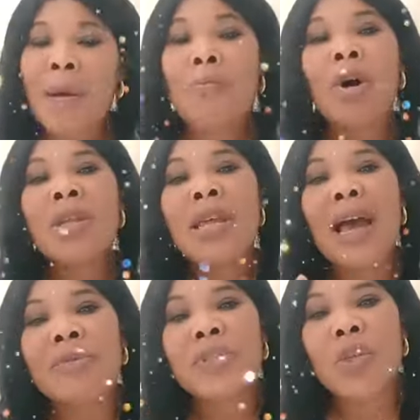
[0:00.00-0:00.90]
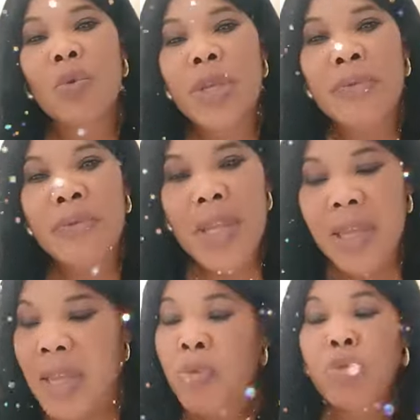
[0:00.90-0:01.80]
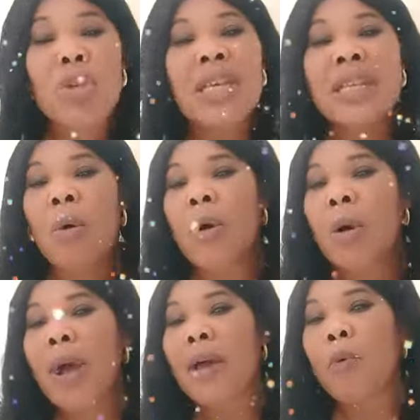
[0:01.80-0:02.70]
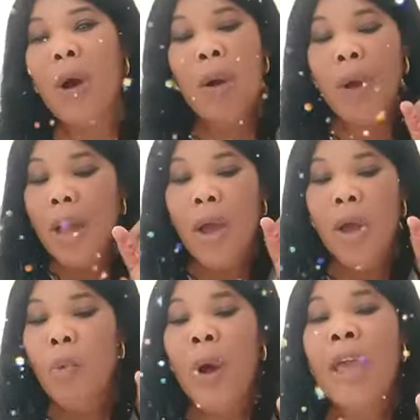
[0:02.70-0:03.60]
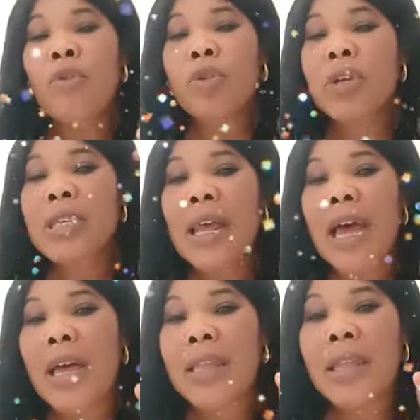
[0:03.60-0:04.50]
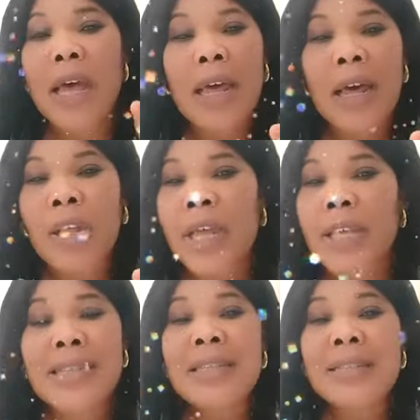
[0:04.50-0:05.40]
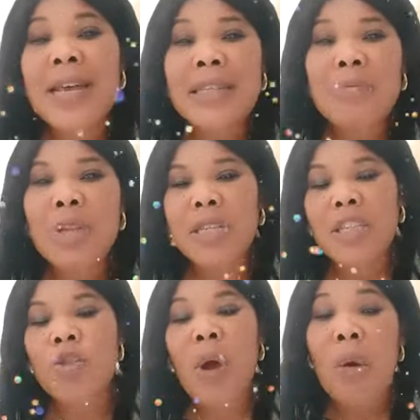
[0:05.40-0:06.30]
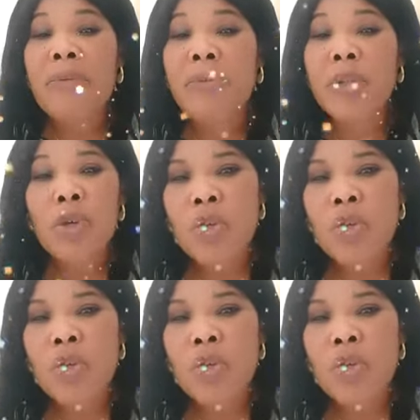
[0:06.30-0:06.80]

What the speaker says: morning, afternoon, evening, even though say now, one, even though say now, 30 minutes, you do our video,